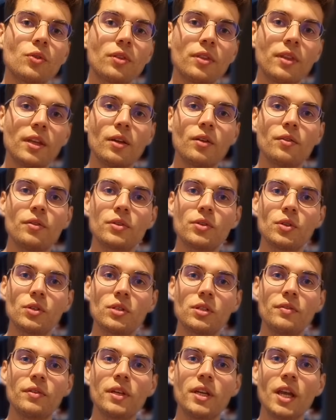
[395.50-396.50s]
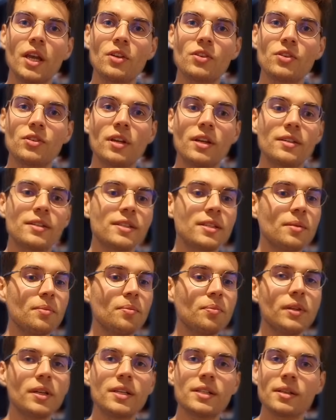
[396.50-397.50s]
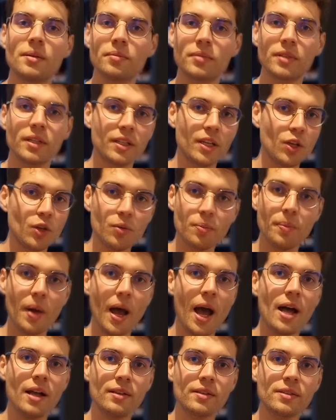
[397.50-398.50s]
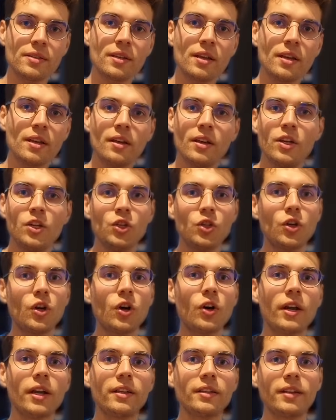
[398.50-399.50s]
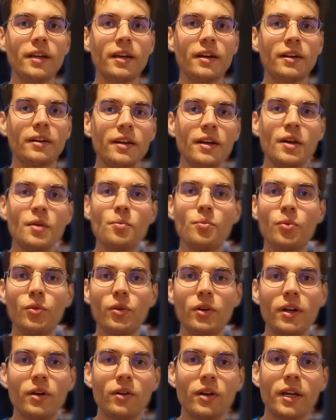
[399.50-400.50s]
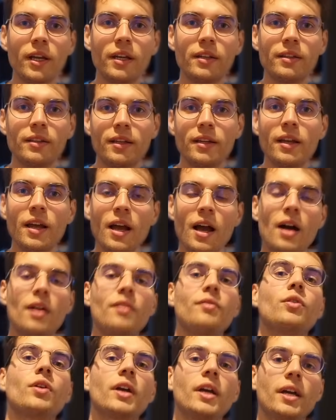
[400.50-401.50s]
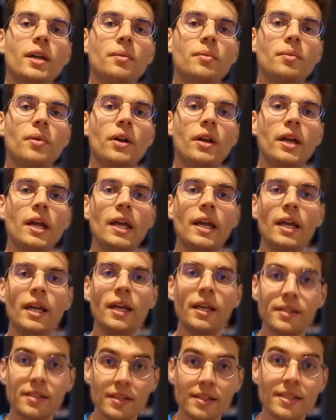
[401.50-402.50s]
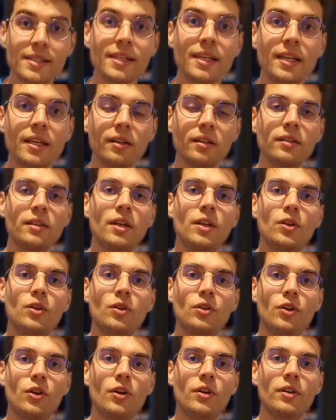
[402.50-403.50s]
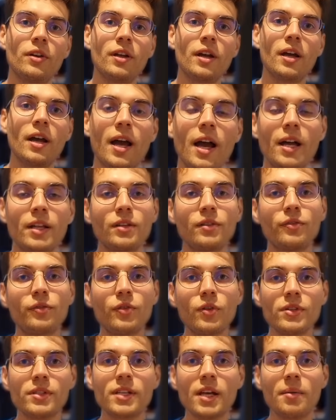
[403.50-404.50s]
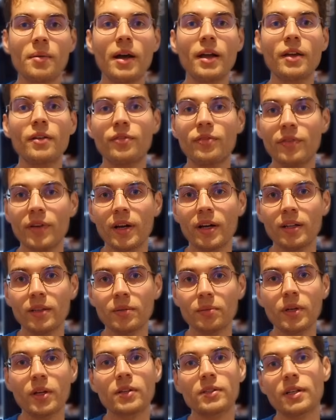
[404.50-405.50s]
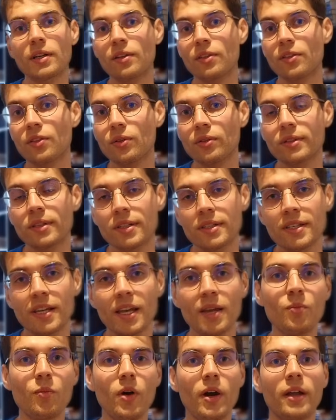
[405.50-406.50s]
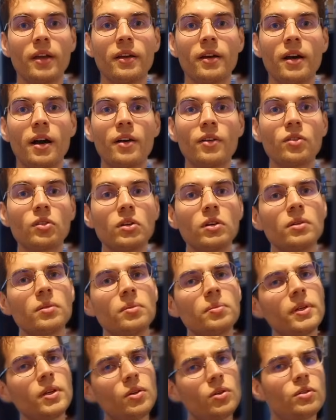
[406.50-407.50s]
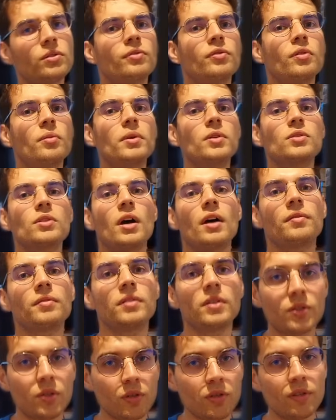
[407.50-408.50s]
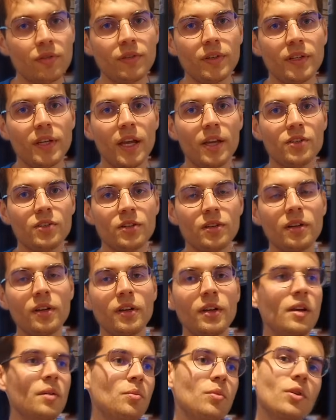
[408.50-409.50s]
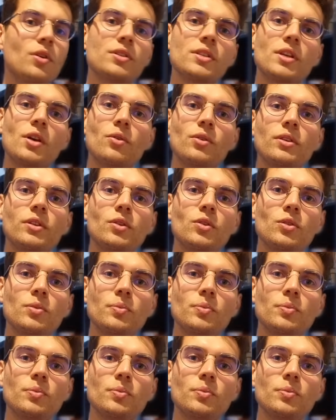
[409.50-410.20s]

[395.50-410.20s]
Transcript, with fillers: think of a certification as simply something that you pass, you got it there, put it on LinkedIn and forget about it. It's a skill that you learn. And the first time I failed because I thought the same way. I thought it would be good for me to have this certification because I already use